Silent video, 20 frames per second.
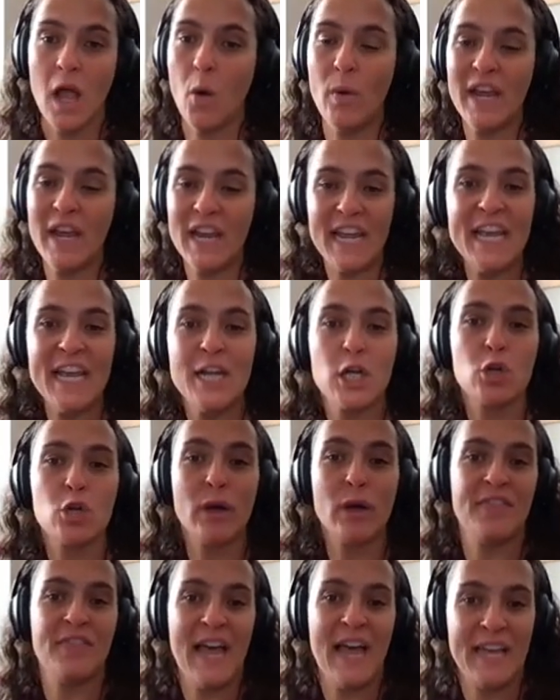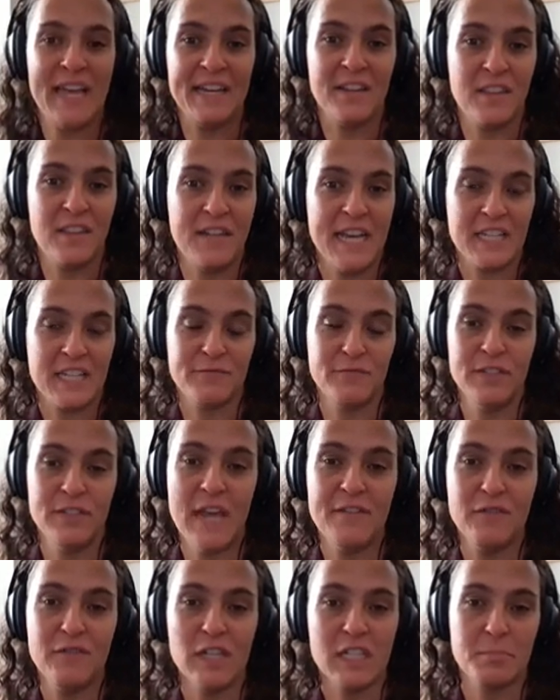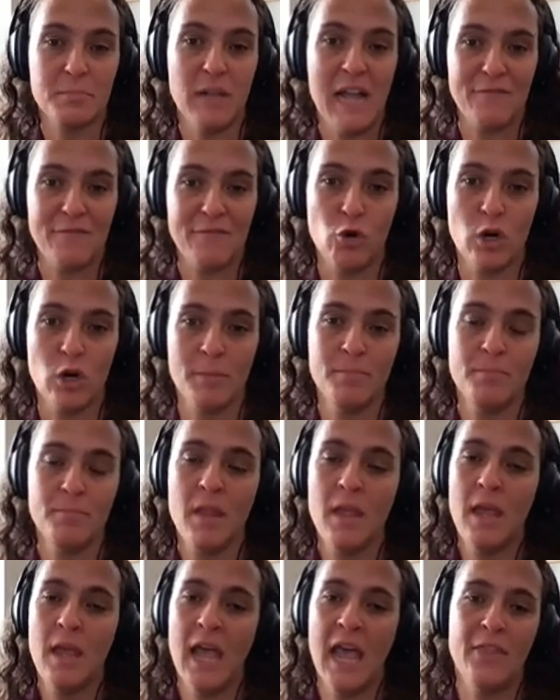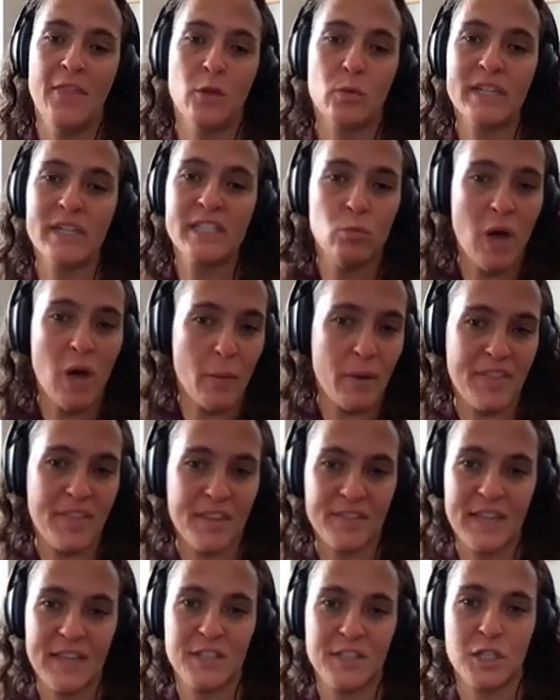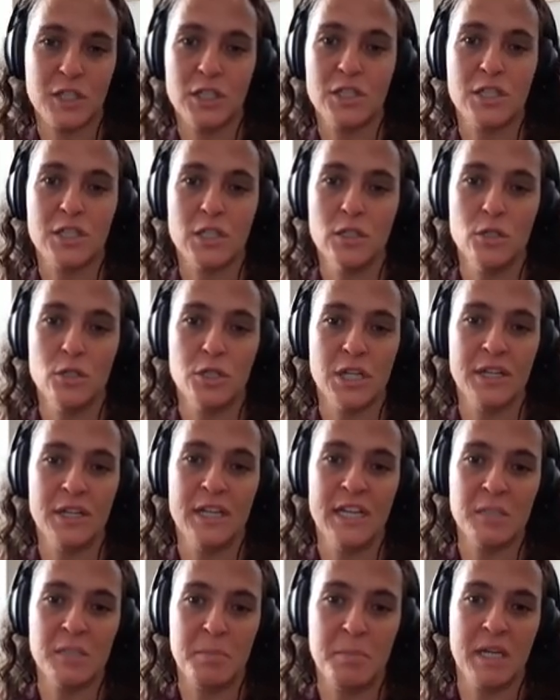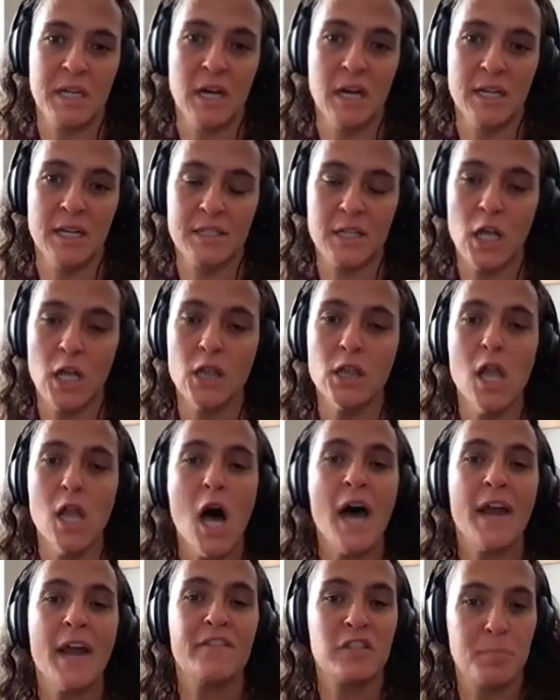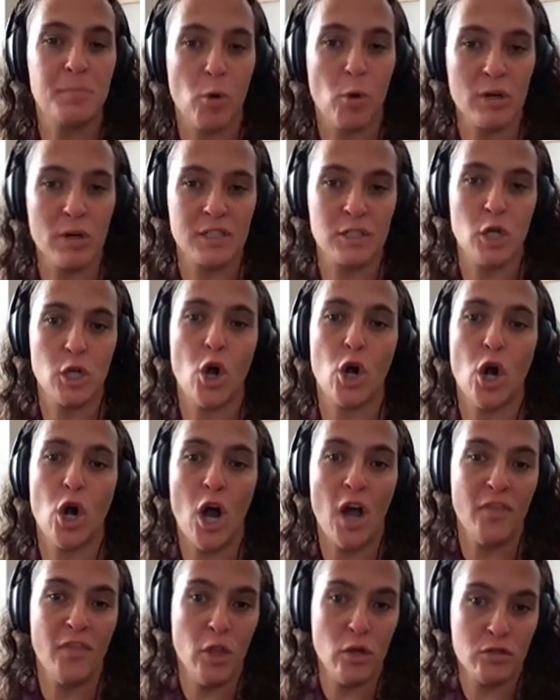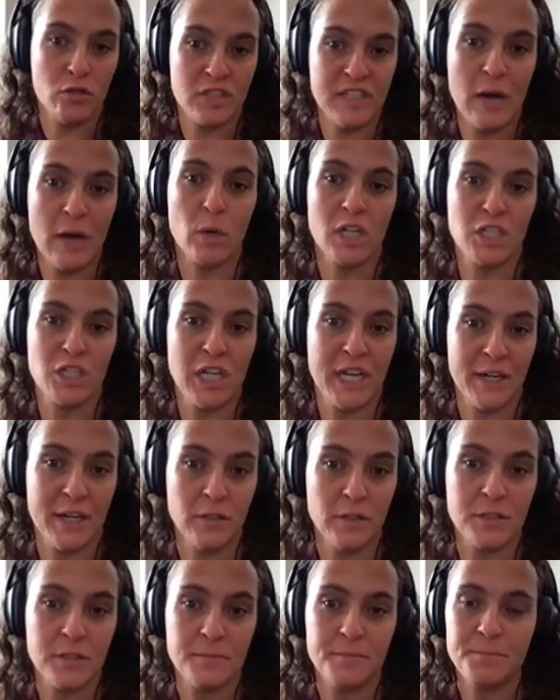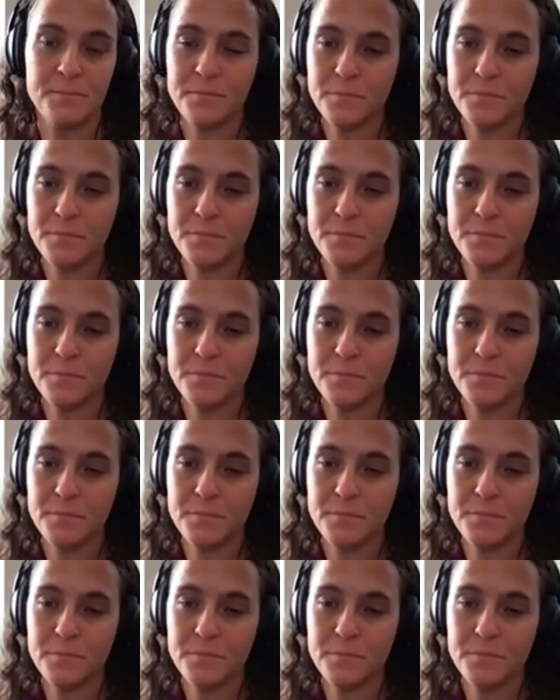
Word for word: we could integrate that into the next Netflix platform. And the reason why we think that's a good solution is because a lot of sports are on those network channels.